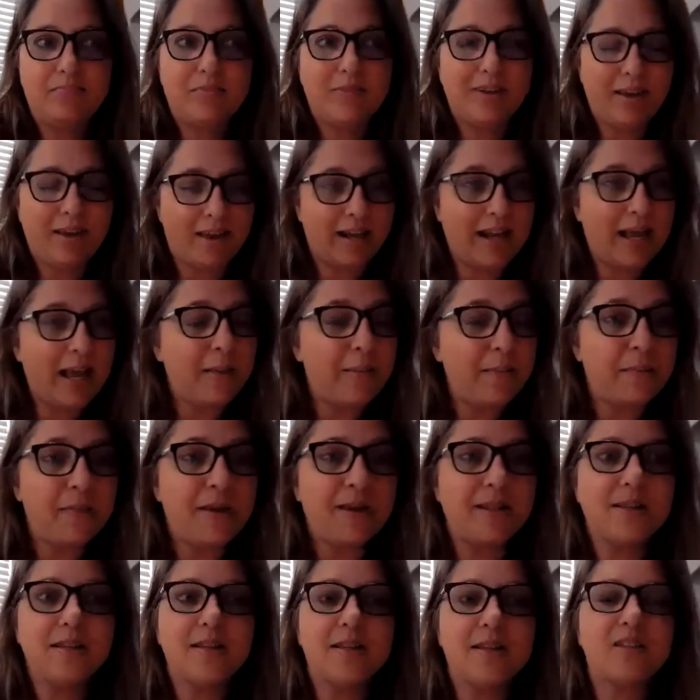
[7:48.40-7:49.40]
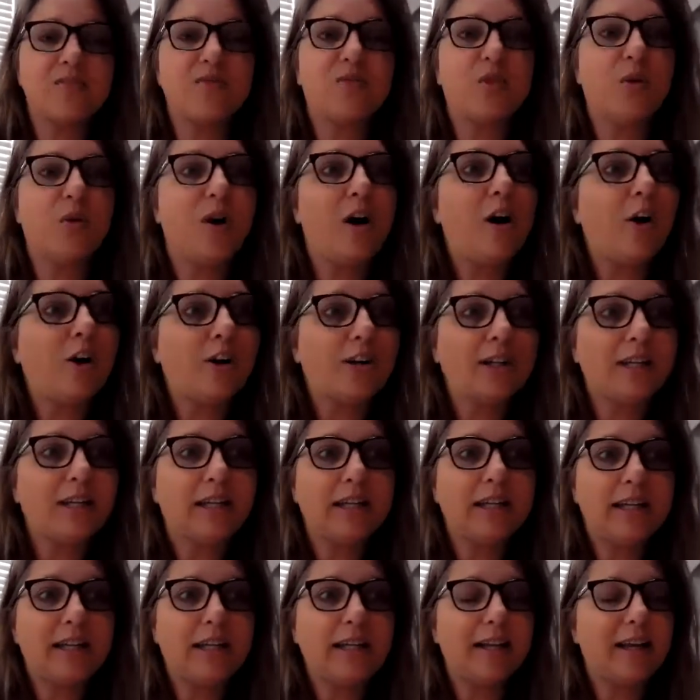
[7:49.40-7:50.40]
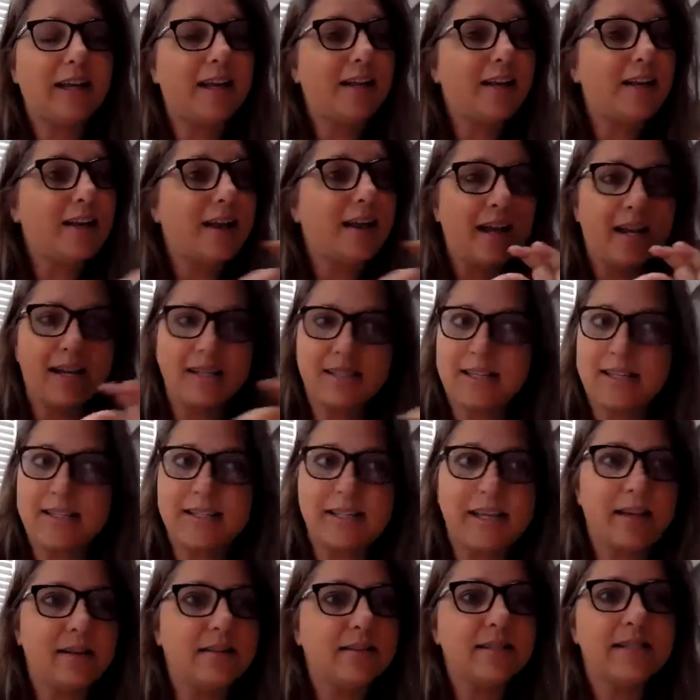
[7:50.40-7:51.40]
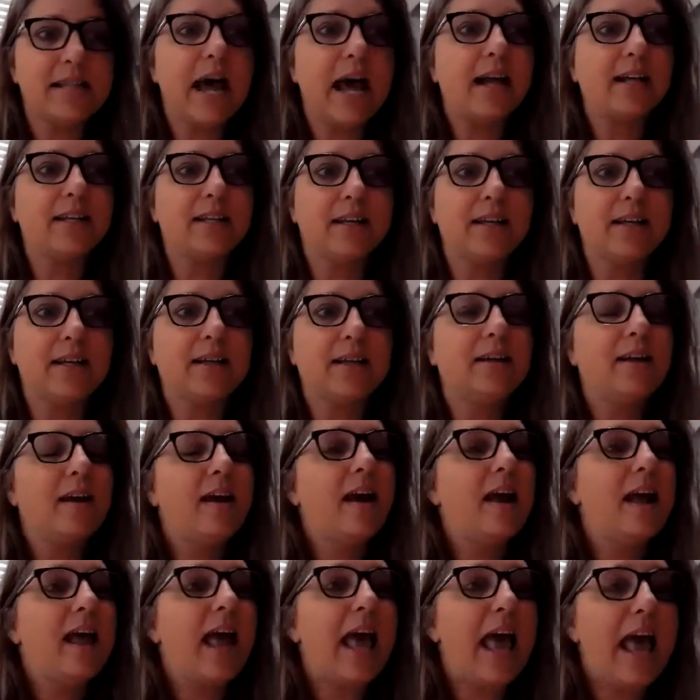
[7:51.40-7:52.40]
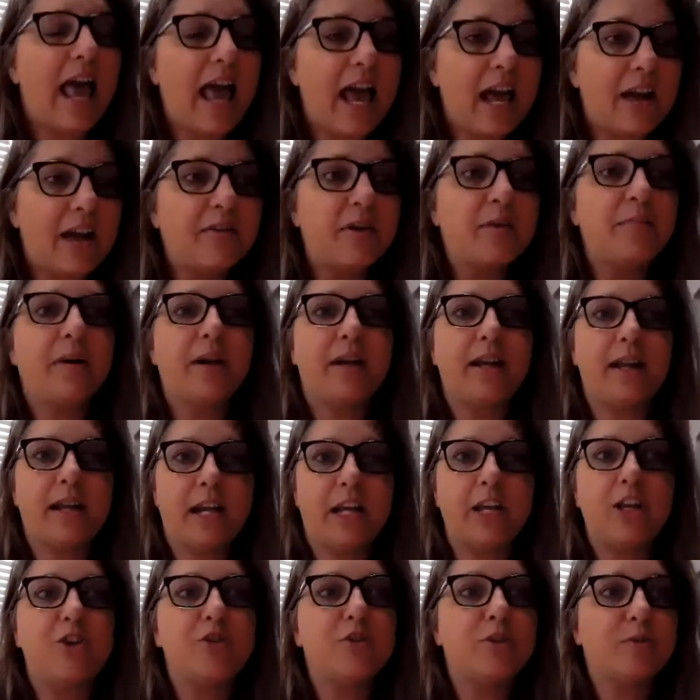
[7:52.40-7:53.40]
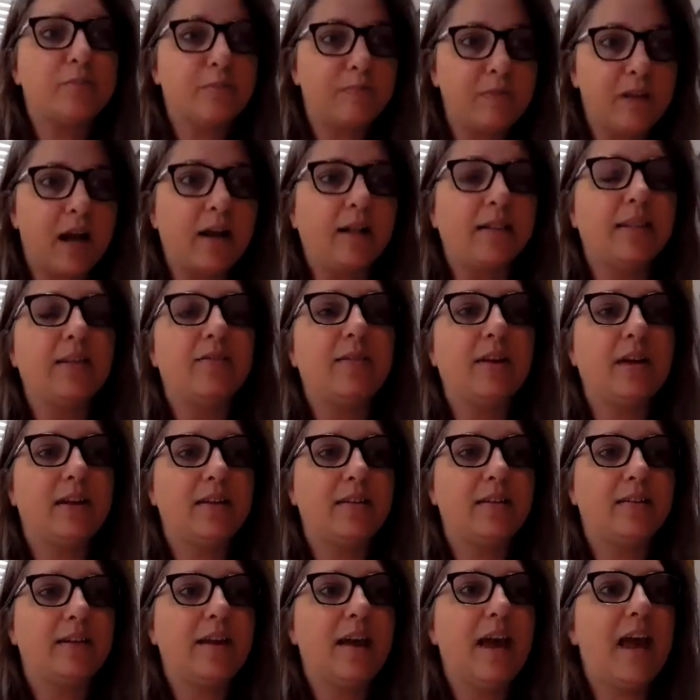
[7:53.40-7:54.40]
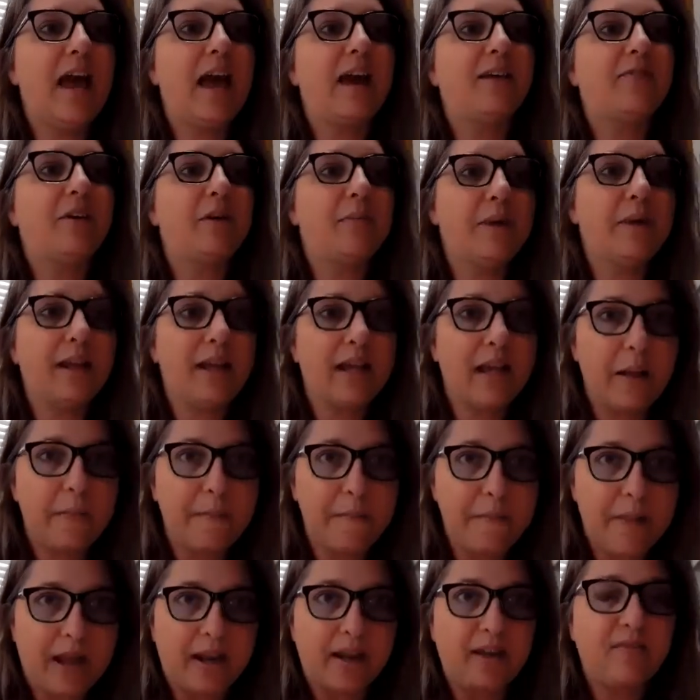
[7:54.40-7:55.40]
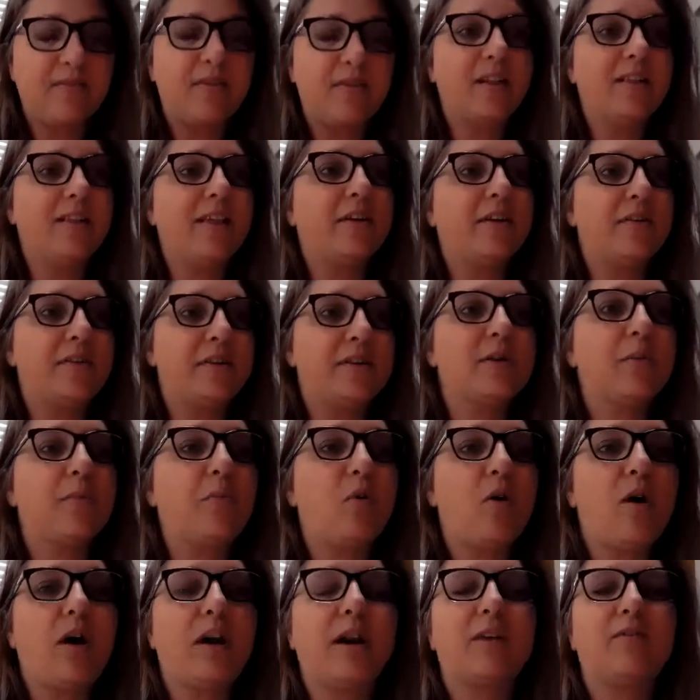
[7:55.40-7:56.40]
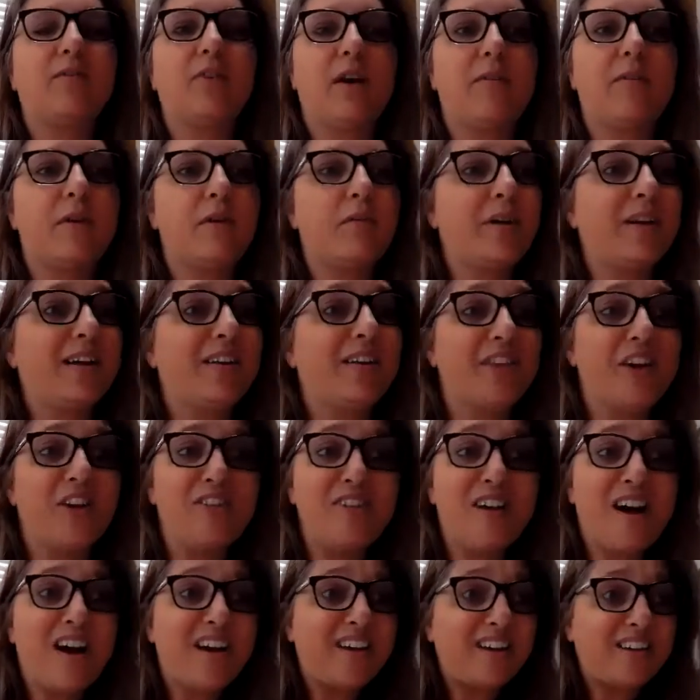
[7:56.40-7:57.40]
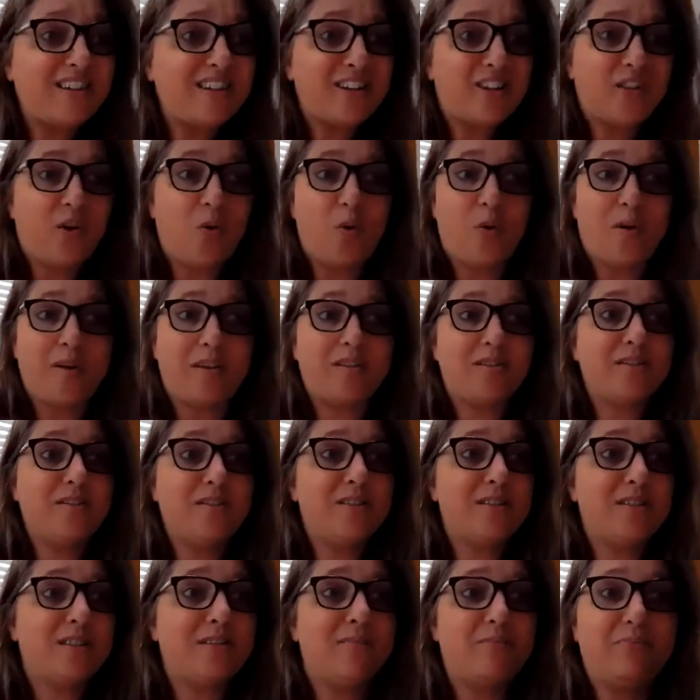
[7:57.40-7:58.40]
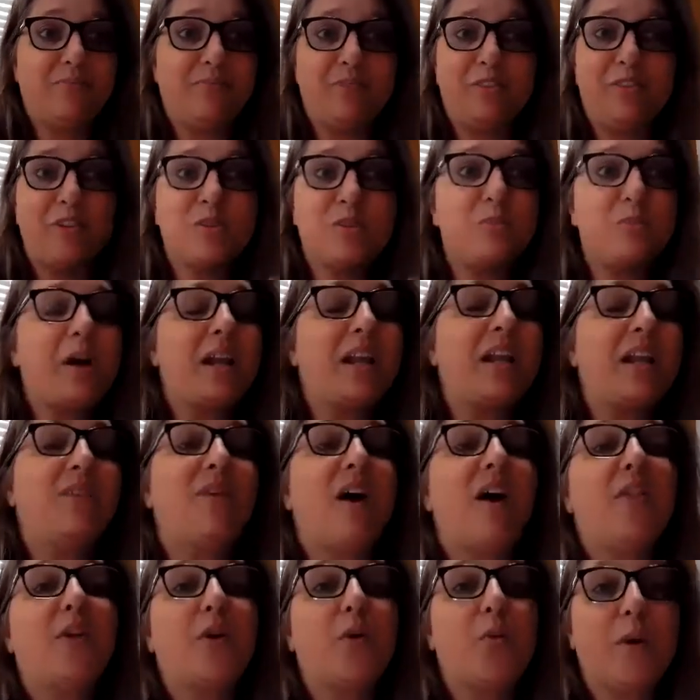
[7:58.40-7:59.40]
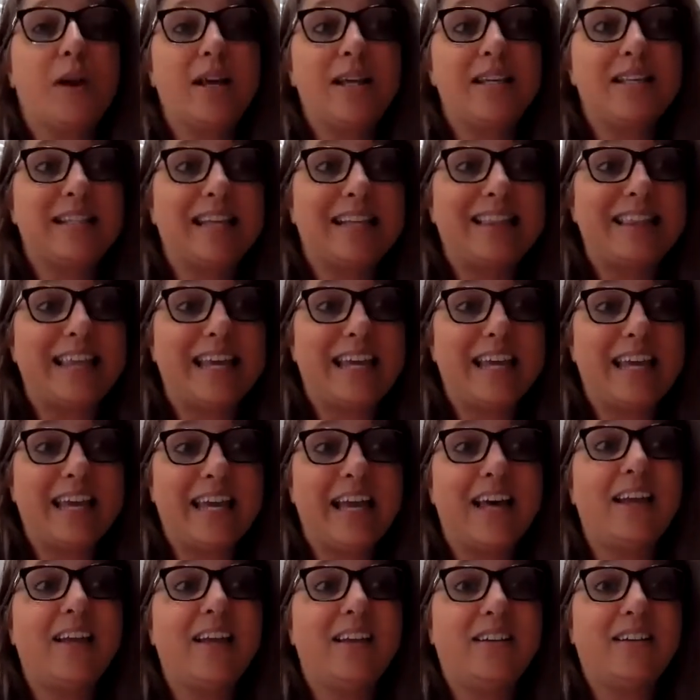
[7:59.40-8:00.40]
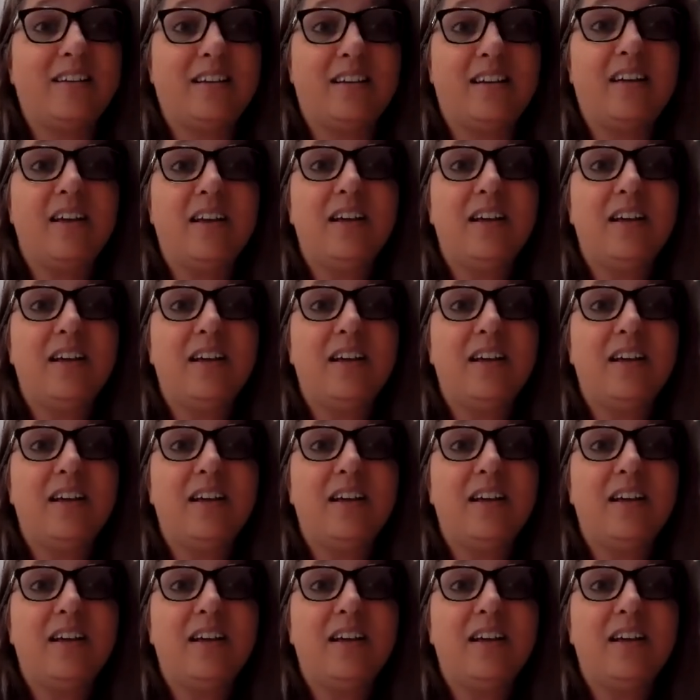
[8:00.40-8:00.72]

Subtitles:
and I mean this full-heartedly and not as a sales tactic, everybody can use Young Living. Everybody can benefit. There is a product for everyone. If they're not into the oils, there's plenty of other ways that they can